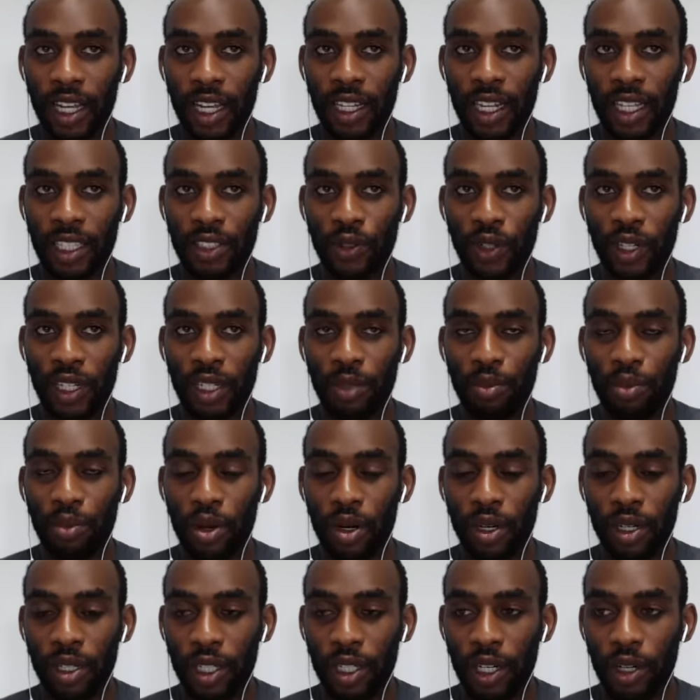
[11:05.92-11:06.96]
and that's really
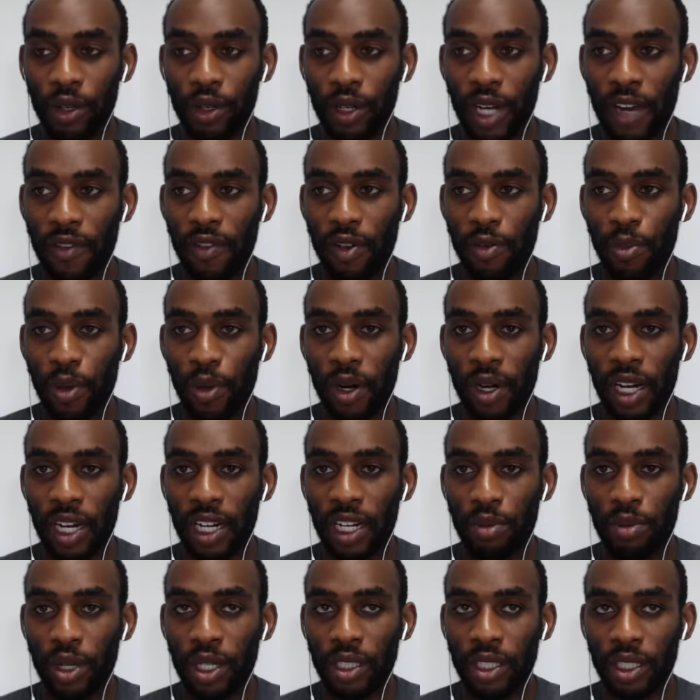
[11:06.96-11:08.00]
important. You know, never burn
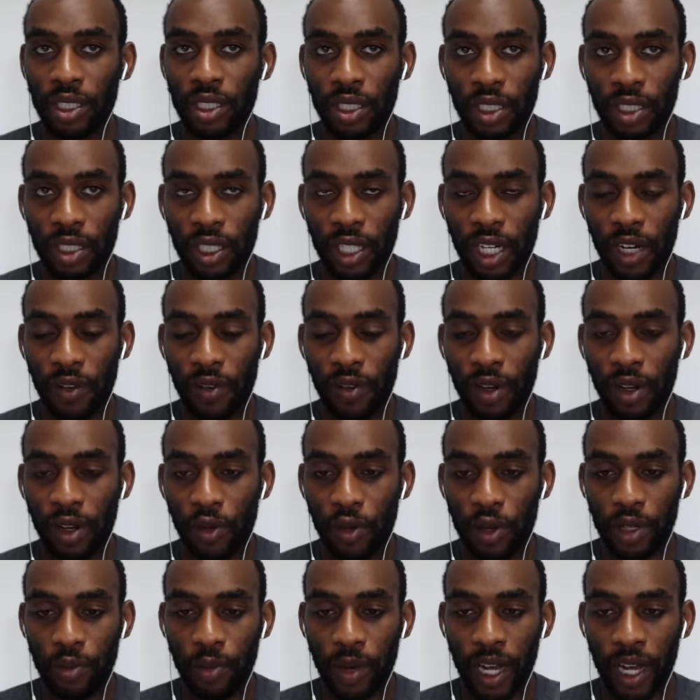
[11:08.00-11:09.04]
any bridges, because you never know
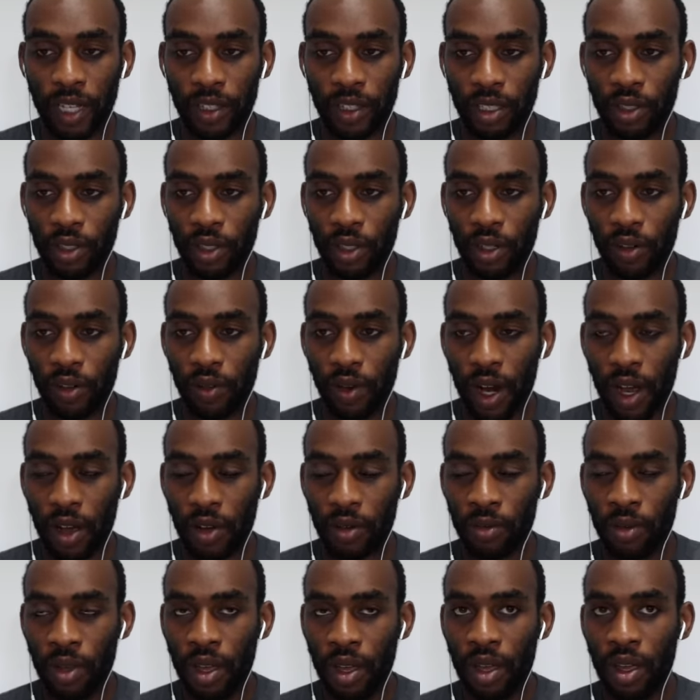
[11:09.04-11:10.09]
when you might have to turn
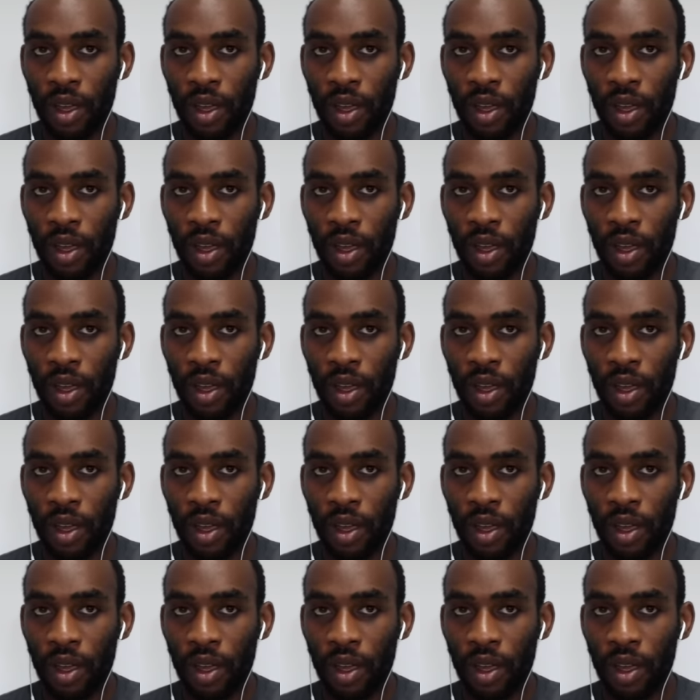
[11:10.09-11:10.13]
around.